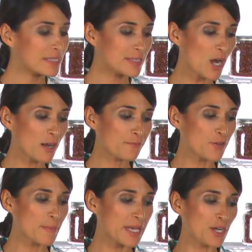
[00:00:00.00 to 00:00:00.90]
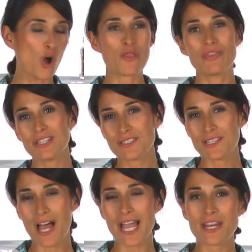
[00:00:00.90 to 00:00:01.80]
it's gone for a minute on this
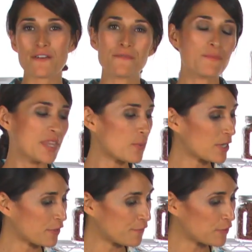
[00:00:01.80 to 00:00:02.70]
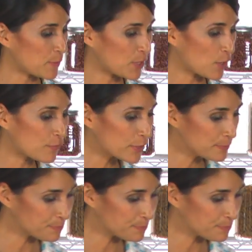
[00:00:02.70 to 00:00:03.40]
side, then we're going to flip it over.